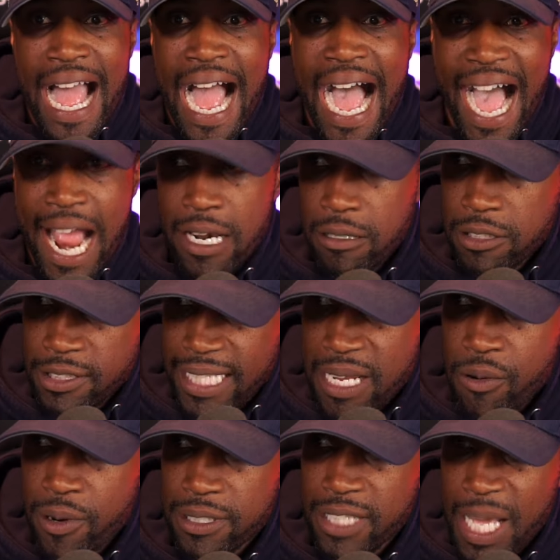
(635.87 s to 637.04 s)
I don't see
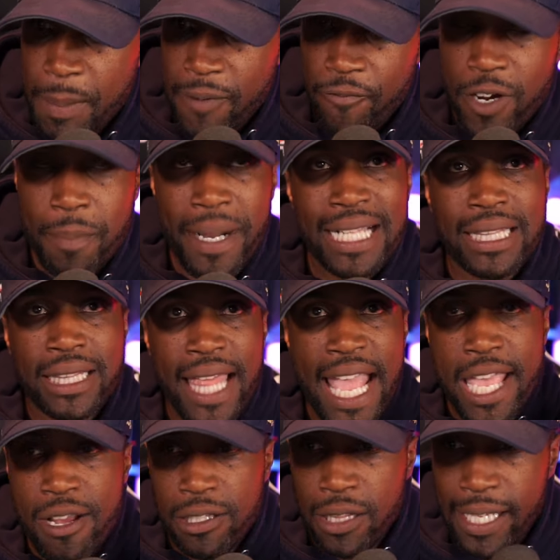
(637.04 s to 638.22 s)
where it's coming from. I think
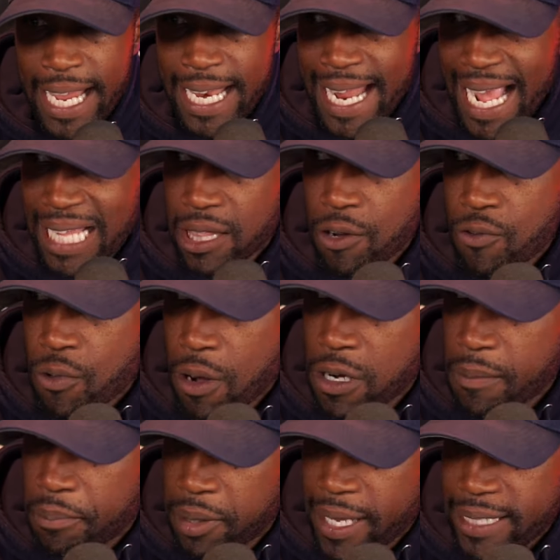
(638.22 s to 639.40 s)
you're looking at the wrong
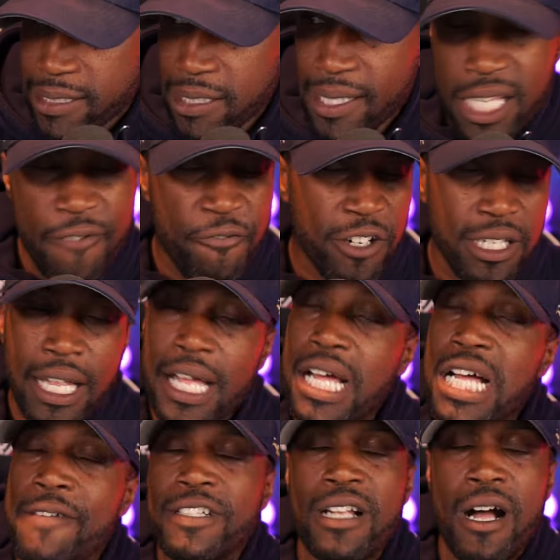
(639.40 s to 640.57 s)
place, looking for
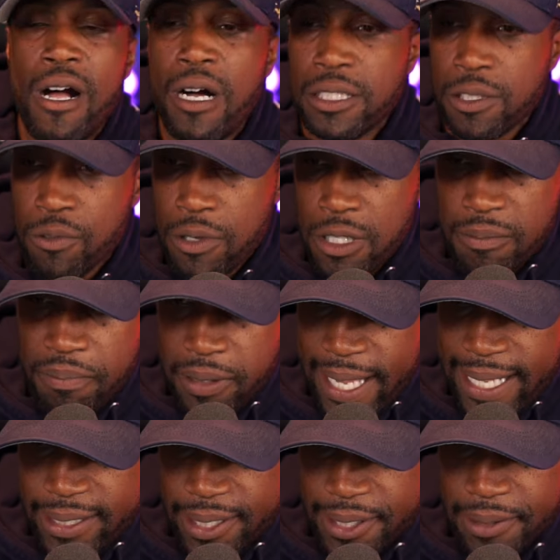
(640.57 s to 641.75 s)
love in all the wrong
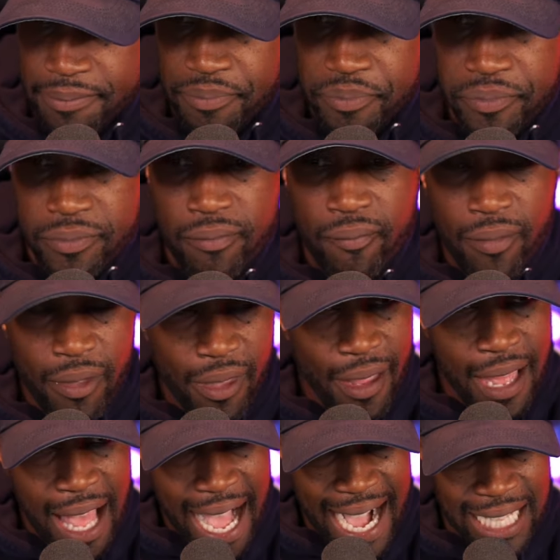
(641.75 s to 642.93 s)
places.
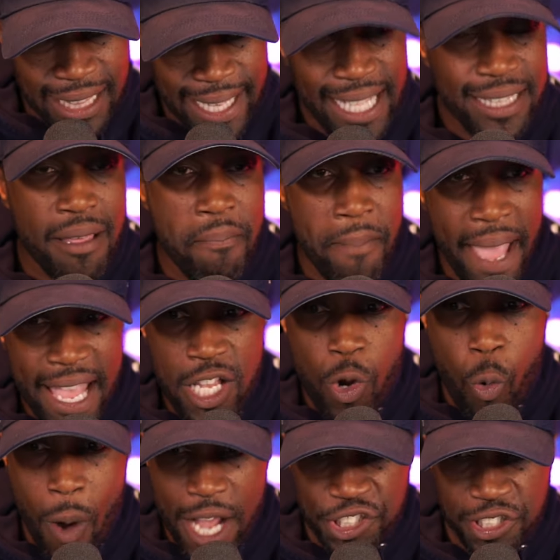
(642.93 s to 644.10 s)
I think the main
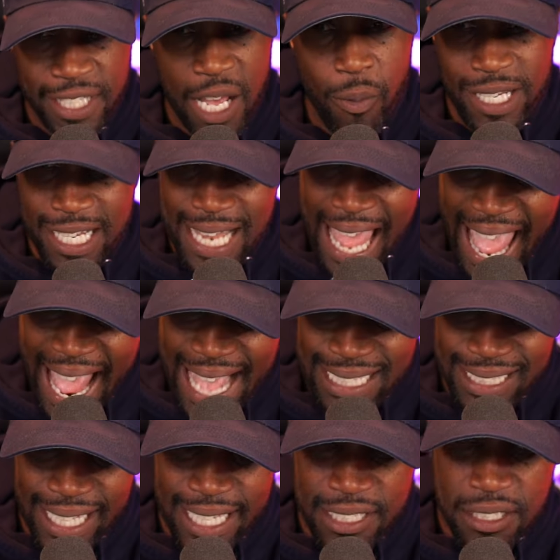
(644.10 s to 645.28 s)
question that we need to ask
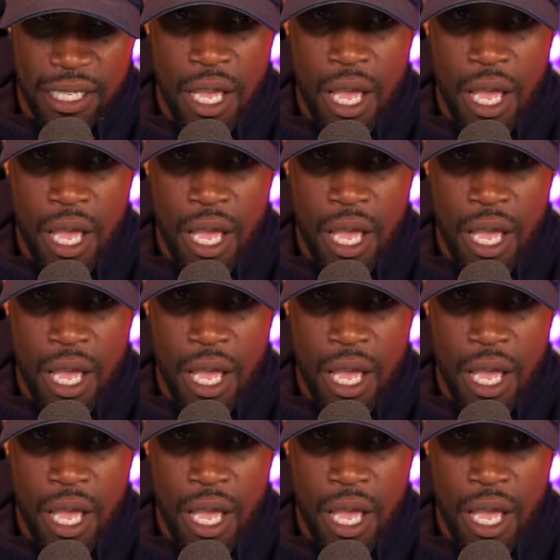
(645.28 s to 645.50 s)
is,